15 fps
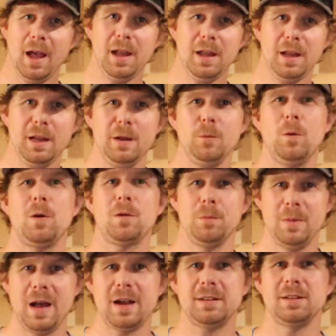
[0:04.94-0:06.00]
Hey, welcome
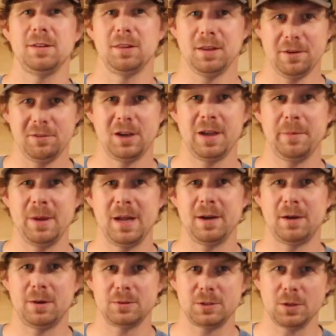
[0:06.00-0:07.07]
back to Livin MN
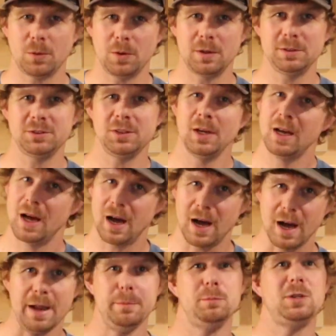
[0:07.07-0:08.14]
Outdoors.
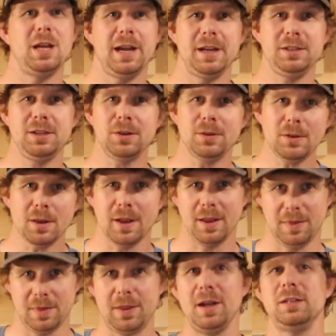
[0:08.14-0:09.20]
I'm Daniel,
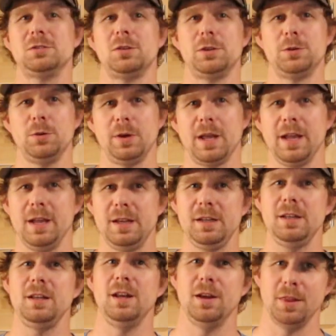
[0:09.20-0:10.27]
and thanks for tuning
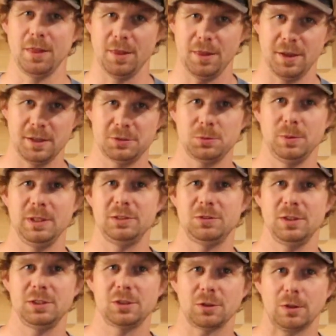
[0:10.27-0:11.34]
in to this week's
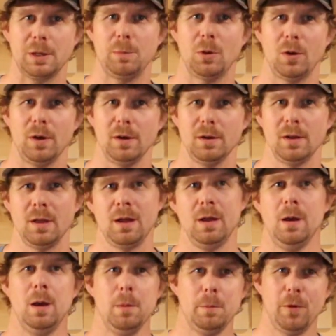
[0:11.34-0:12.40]
fishing report.
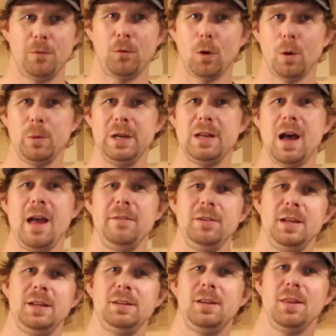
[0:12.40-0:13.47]
Before we dive
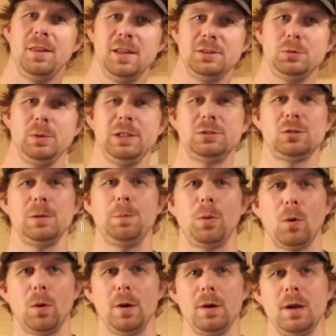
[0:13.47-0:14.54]
into this week's
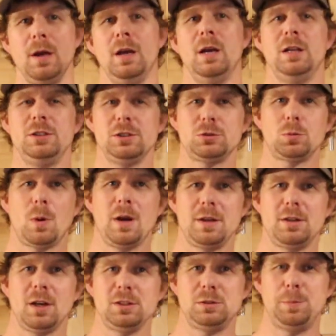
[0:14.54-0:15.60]
report, just want
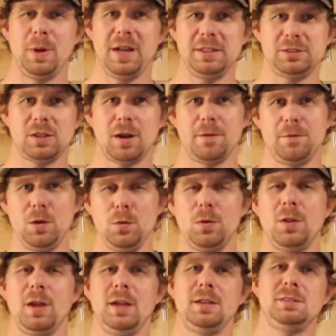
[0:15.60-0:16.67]
to touch base on a few
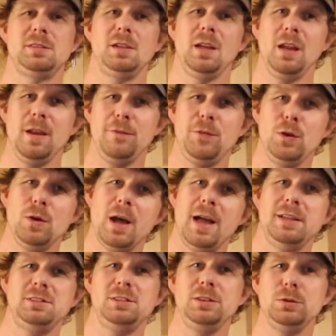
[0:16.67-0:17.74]
things. If you
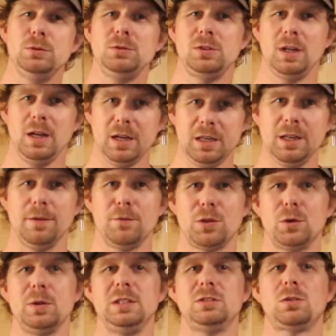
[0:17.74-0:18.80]
guys use any of
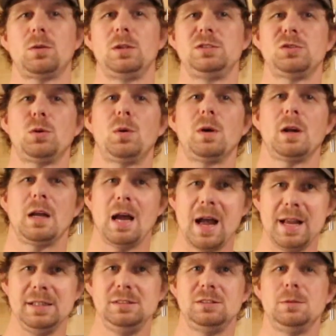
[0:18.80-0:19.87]
the resorts or
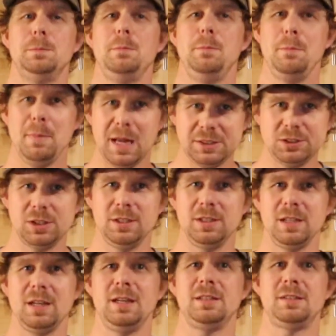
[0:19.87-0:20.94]
guides
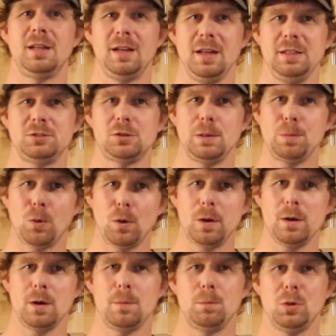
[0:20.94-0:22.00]
mentioned in today's
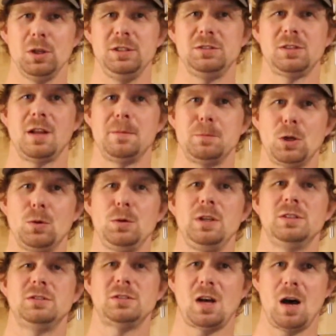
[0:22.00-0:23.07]
report, please let them know
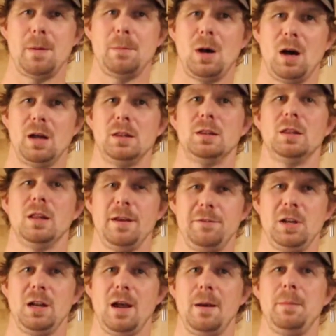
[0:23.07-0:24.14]
you saw them on
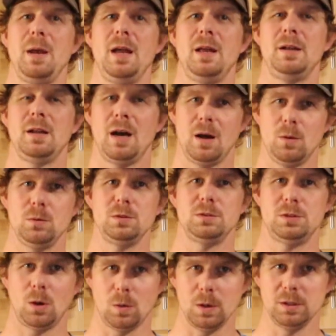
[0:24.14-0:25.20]
Livin MN
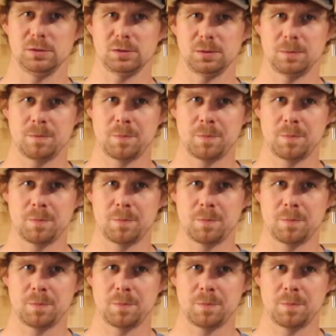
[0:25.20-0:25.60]
Outdoors.